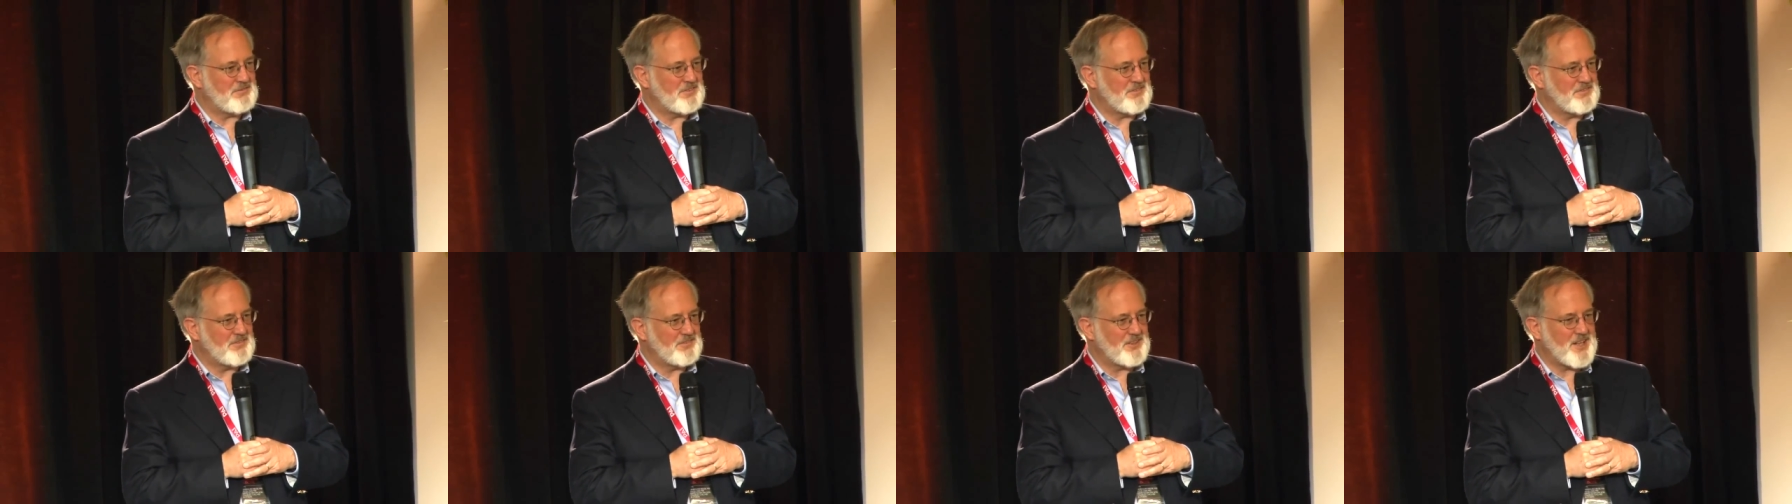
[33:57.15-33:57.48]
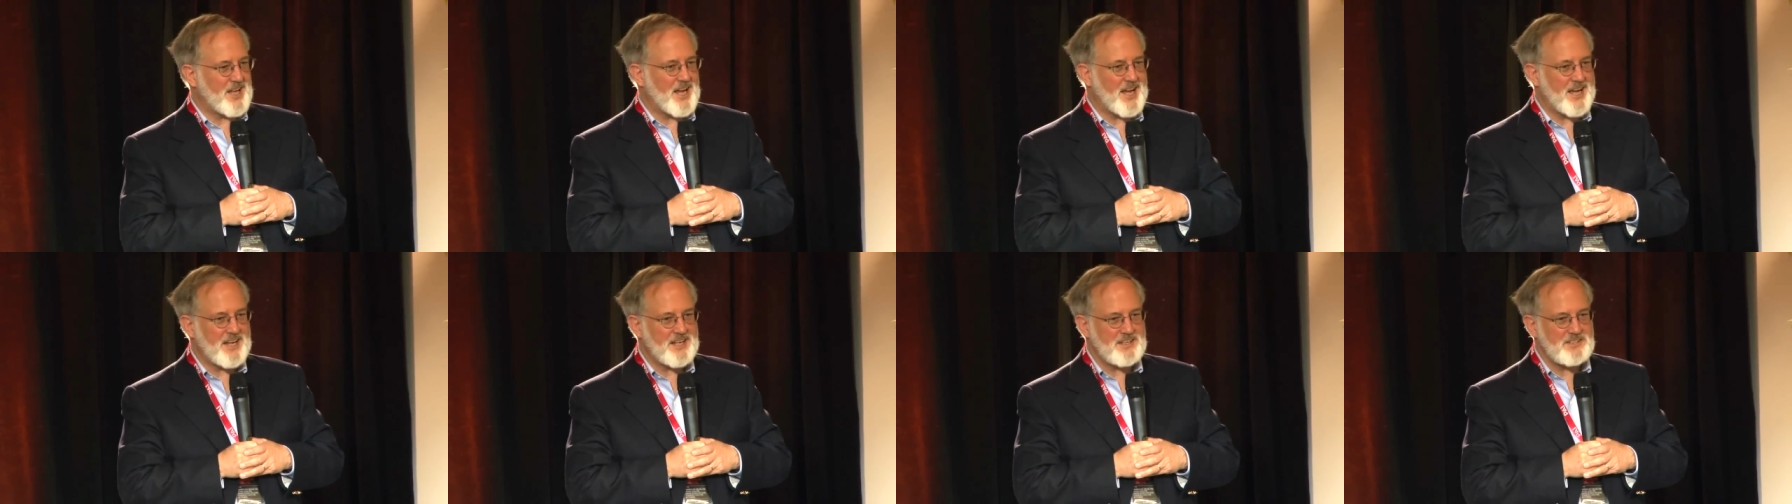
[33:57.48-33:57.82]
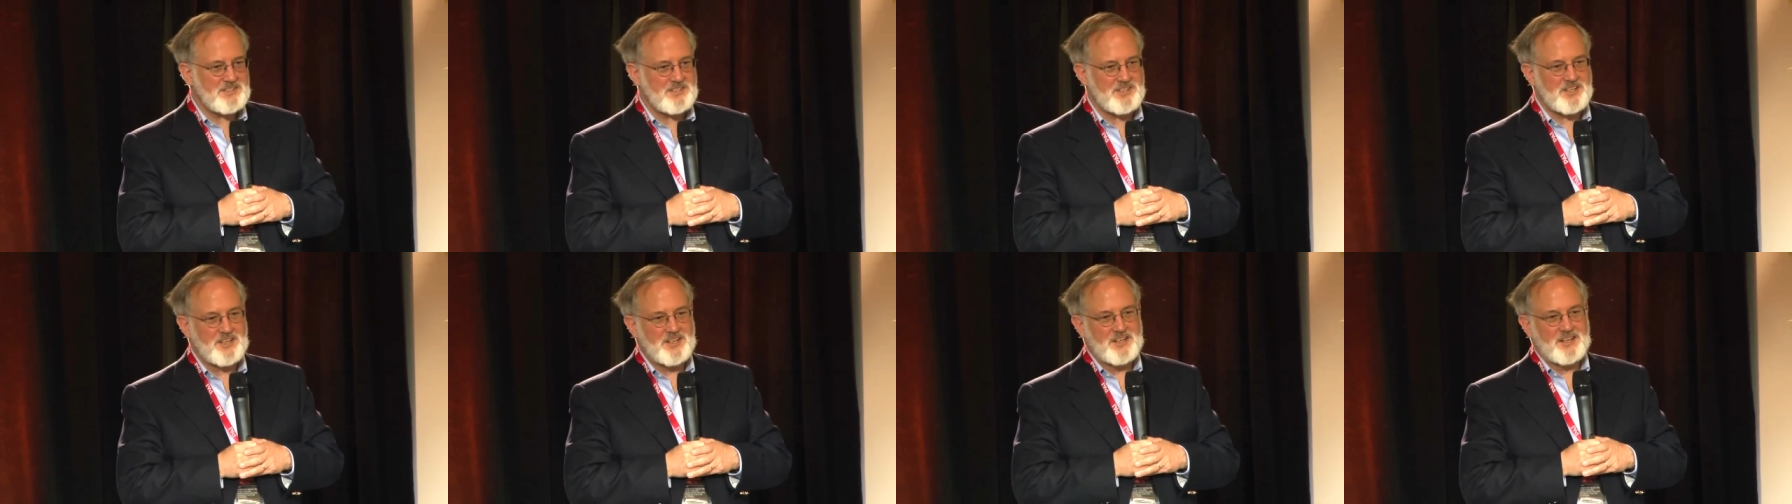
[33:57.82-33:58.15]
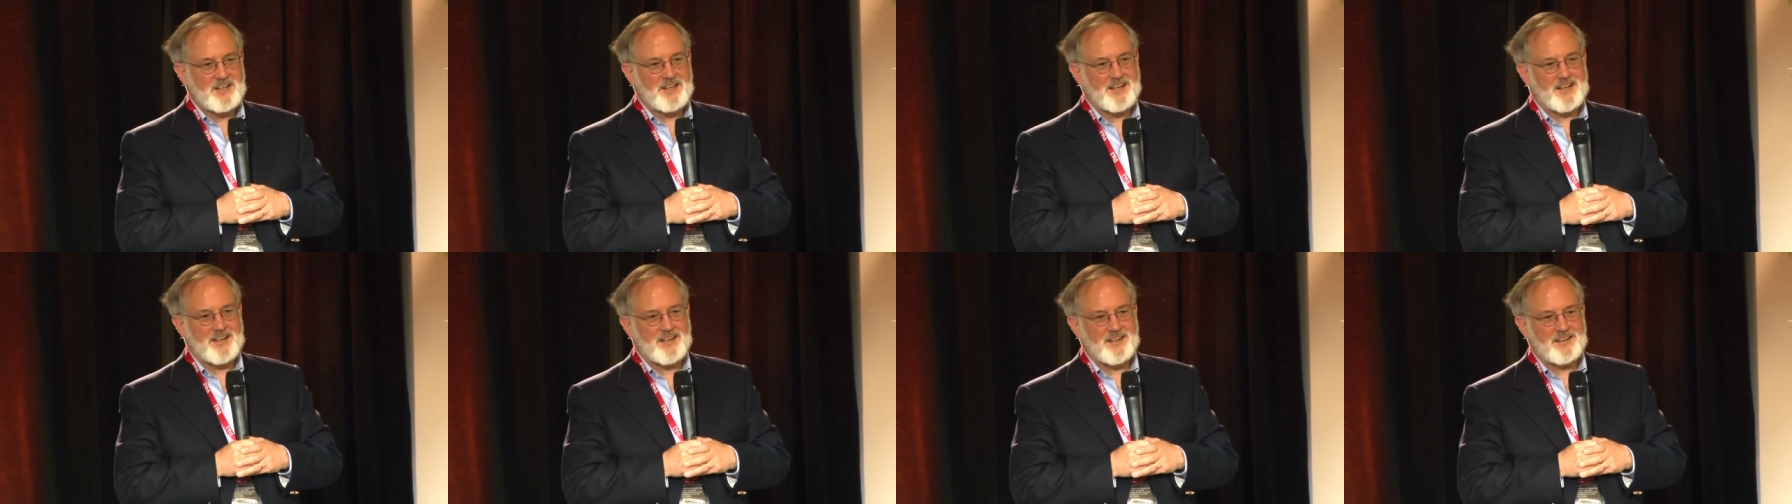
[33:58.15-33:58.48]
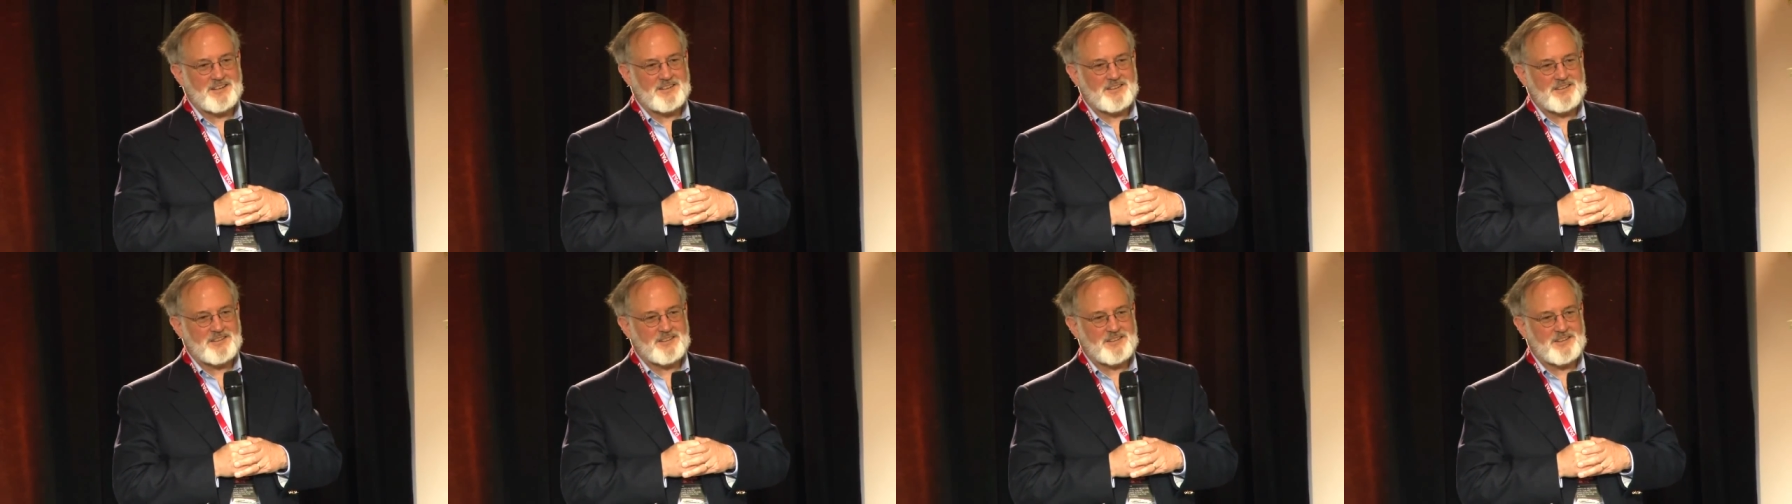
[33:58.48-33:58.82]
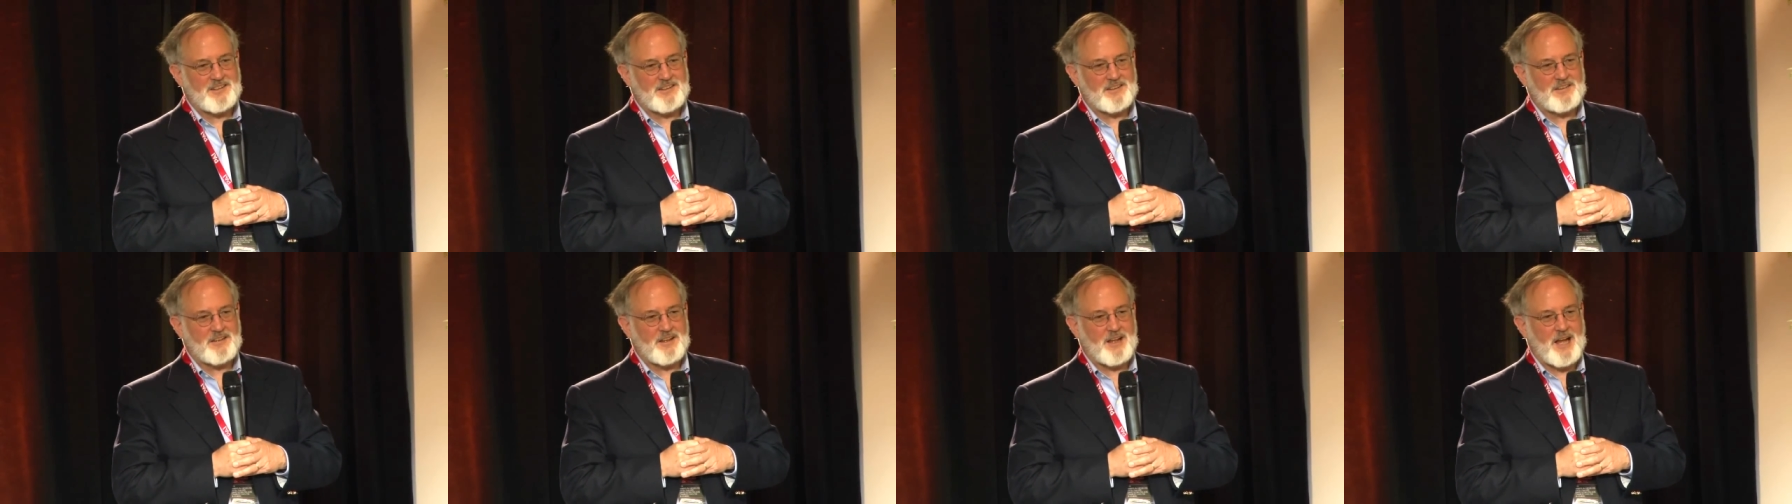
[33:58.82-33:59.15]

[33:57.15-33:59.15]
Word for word: flies. And